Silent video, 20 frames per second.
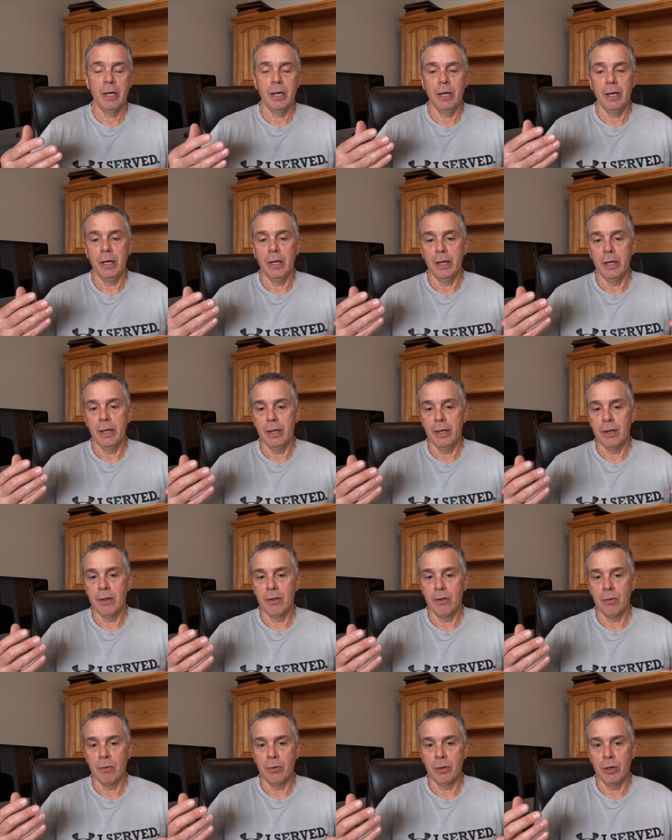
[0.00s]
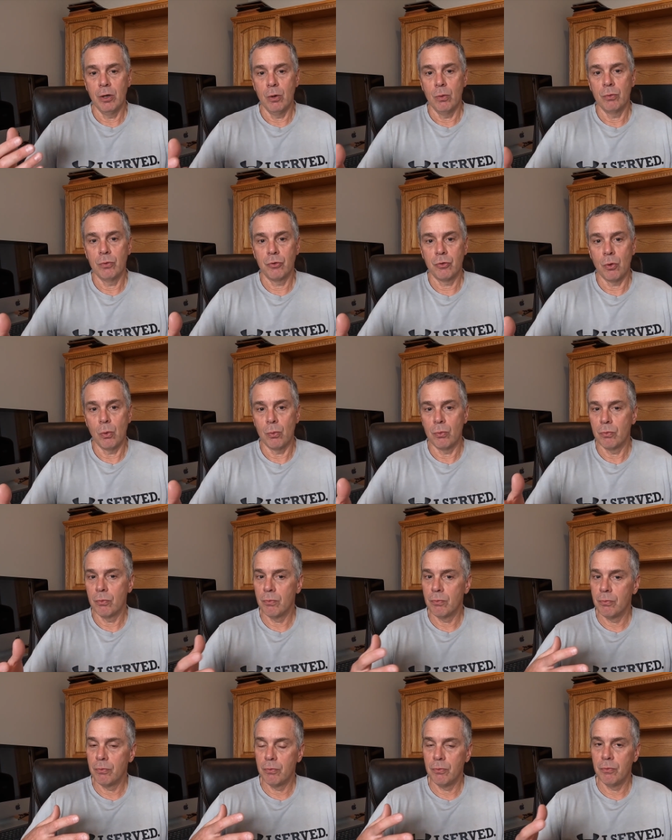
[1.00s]
Uh, you know, so
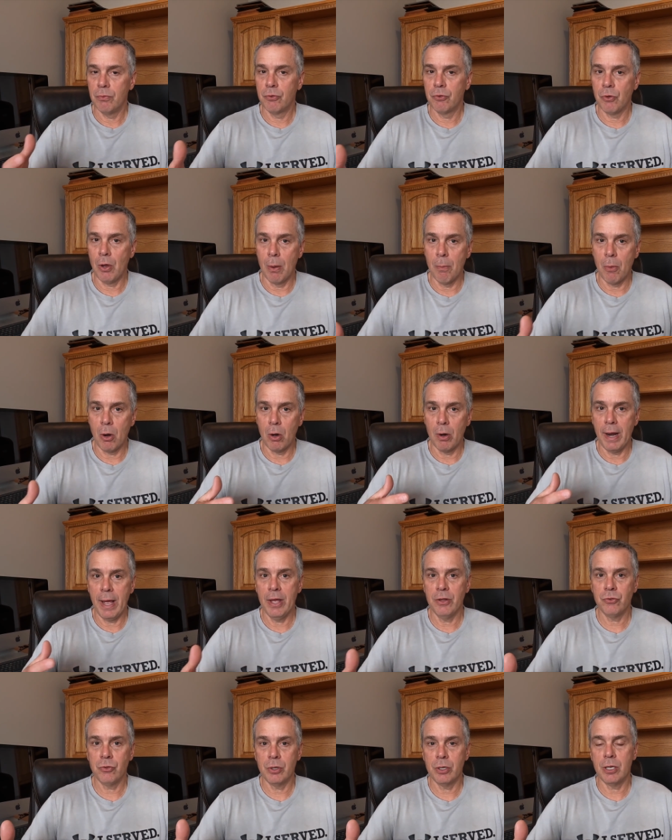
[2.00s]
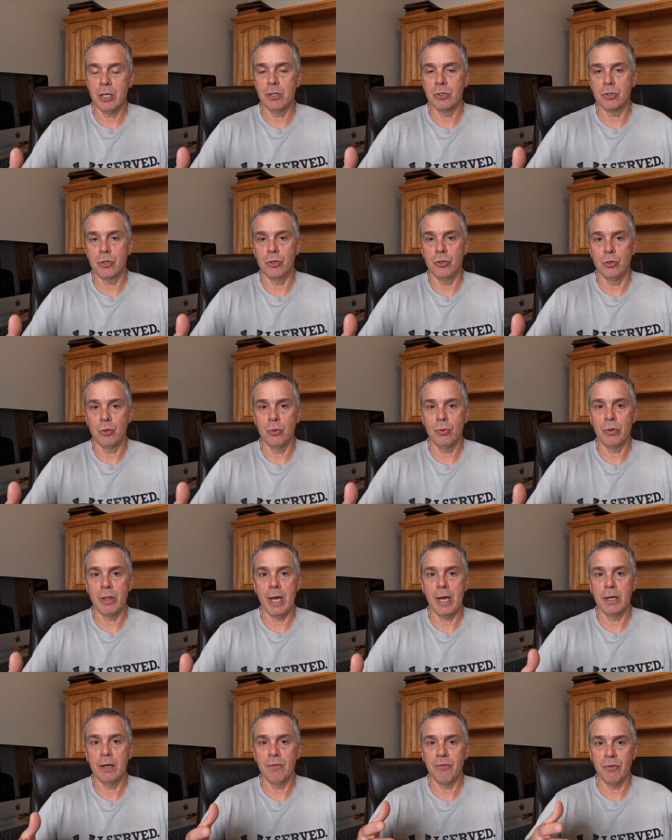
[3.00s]
some are hesitant to do
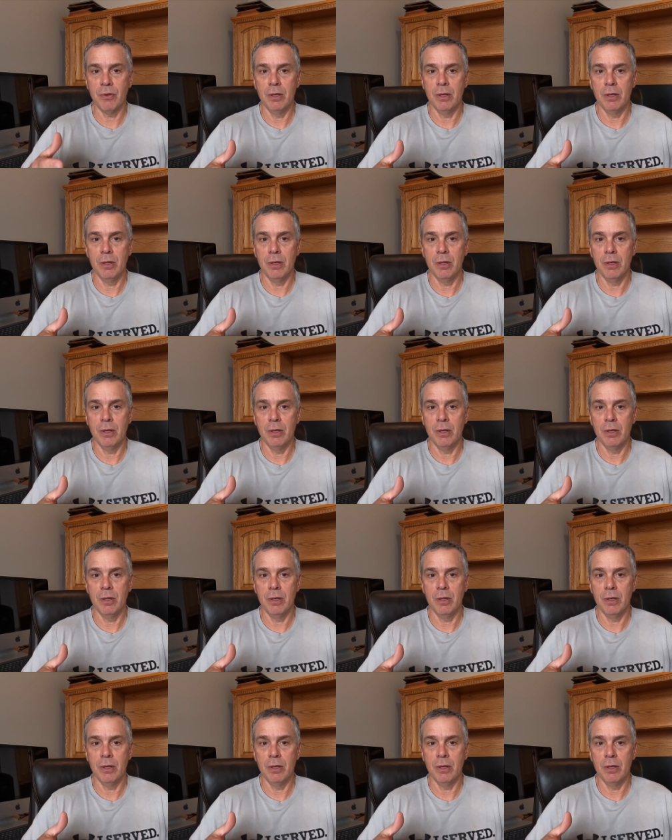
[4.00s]
that if,